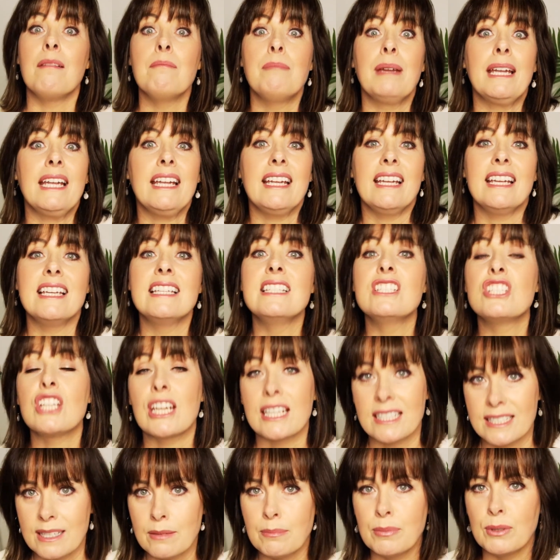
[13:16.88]
be
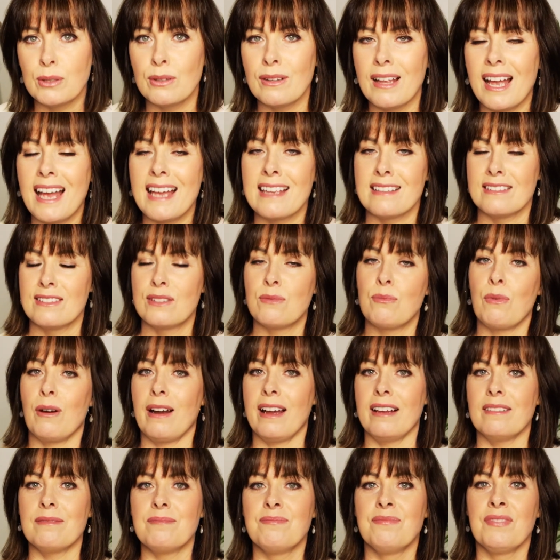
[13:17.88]
injectable as
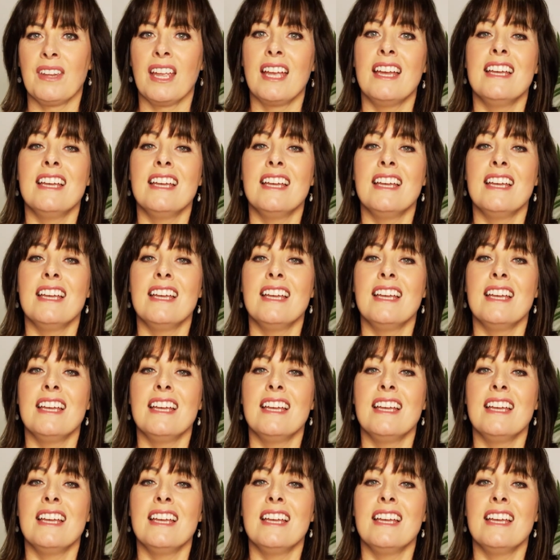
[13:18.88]
well.